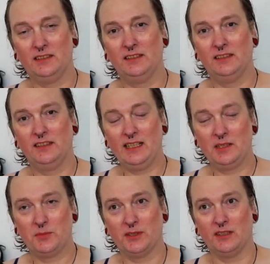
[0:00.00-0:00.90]
uh,
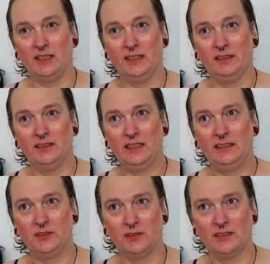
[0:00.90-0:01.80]
like borderline
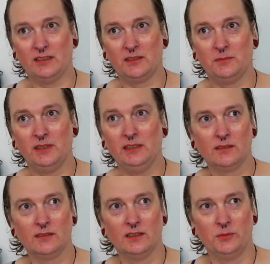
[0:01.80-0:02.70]
and autism.